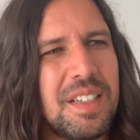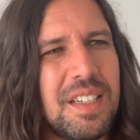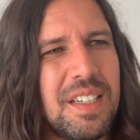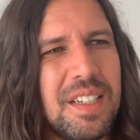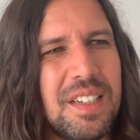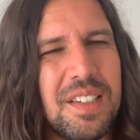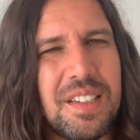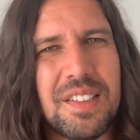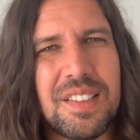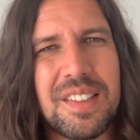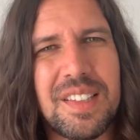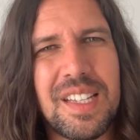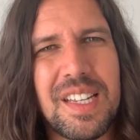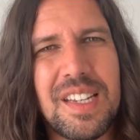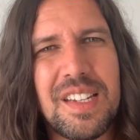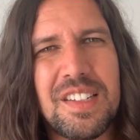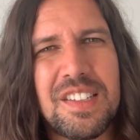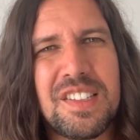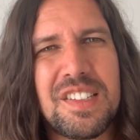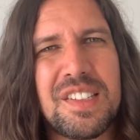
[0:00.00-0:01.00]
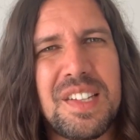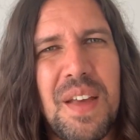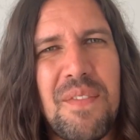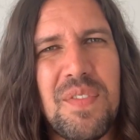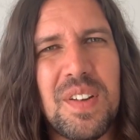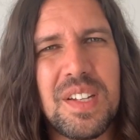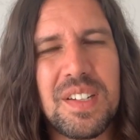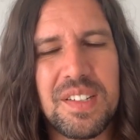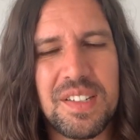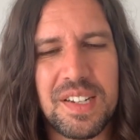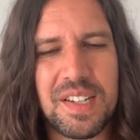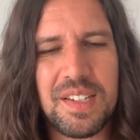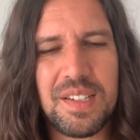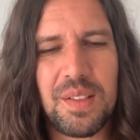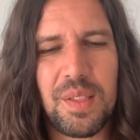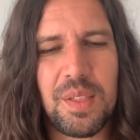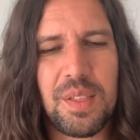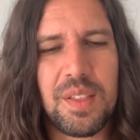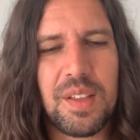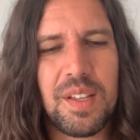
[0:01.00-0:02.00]
it is the
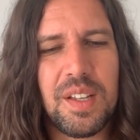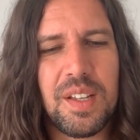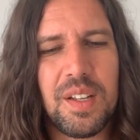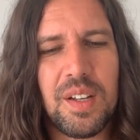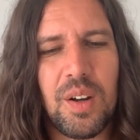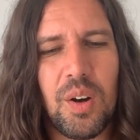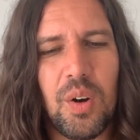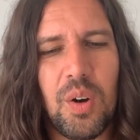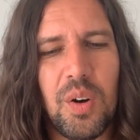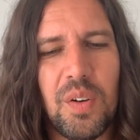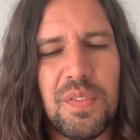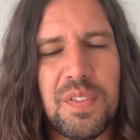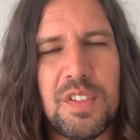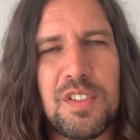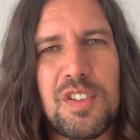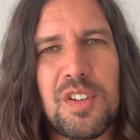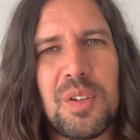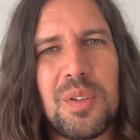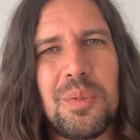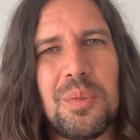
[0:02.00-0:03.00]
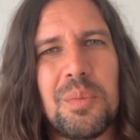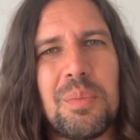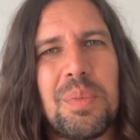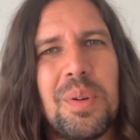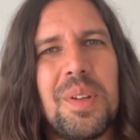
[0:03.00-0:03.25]
17th of June.